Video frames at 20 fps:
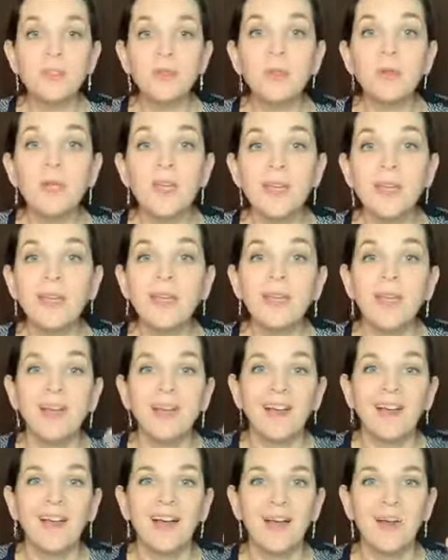3,
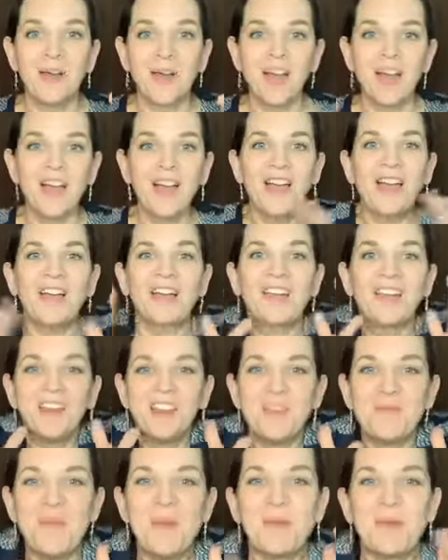I
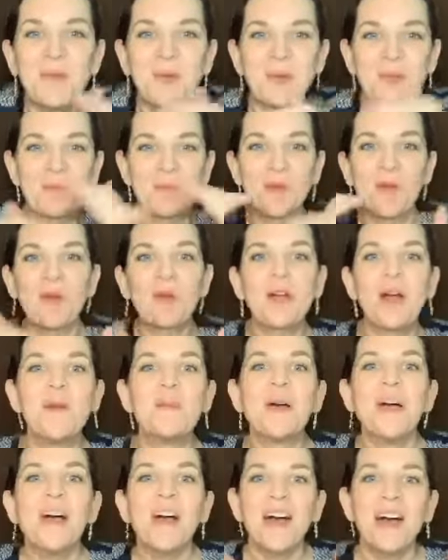couldn't remember where it broke
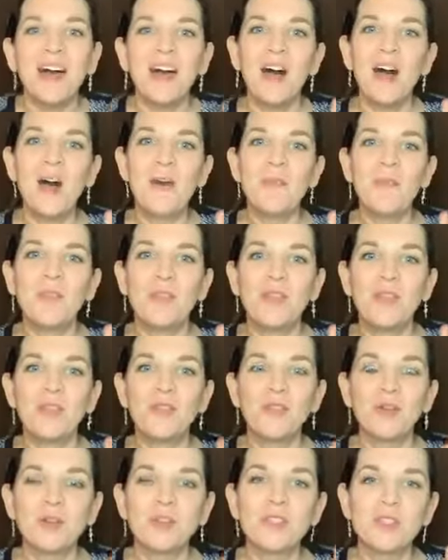up, the
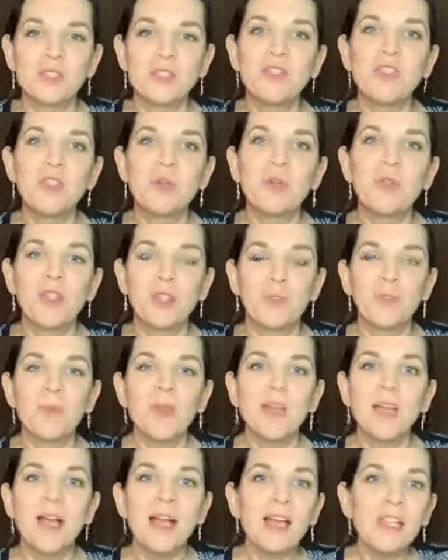verses 2 and
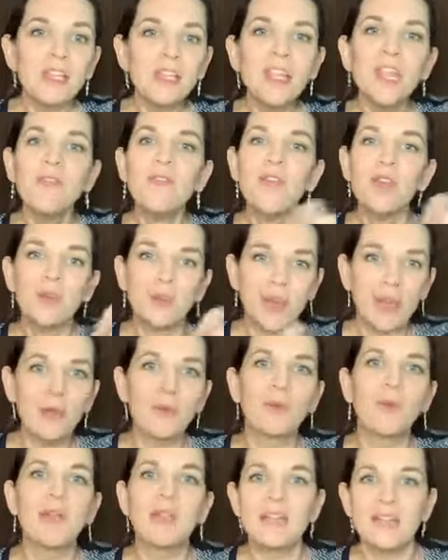3, I actually have that like
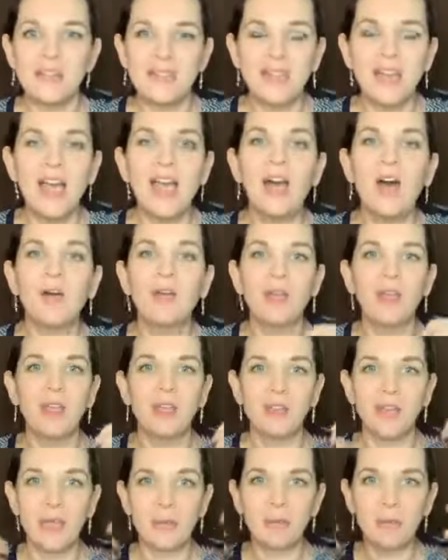written down
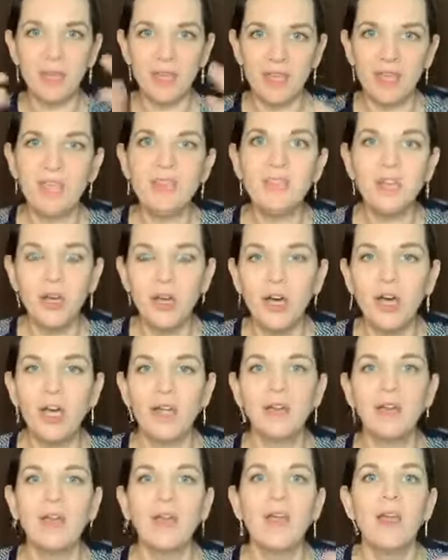and like pinned
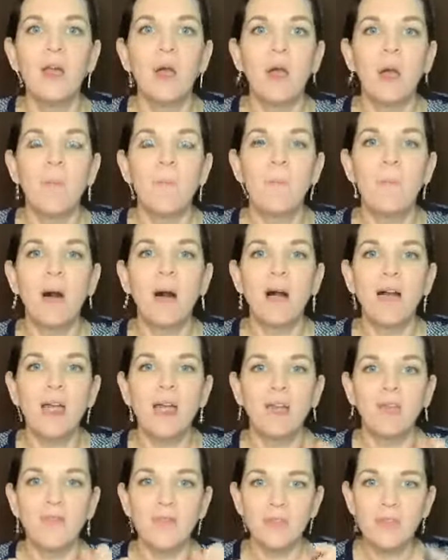on
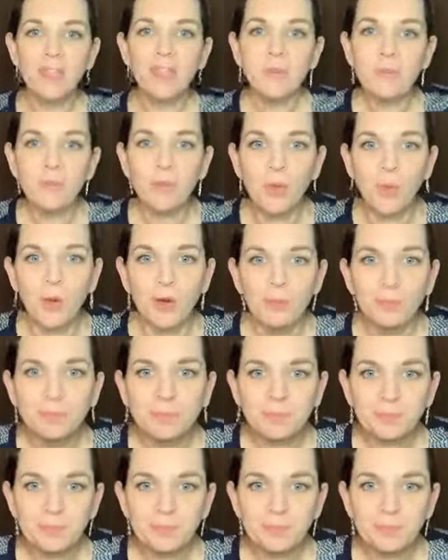my vision board.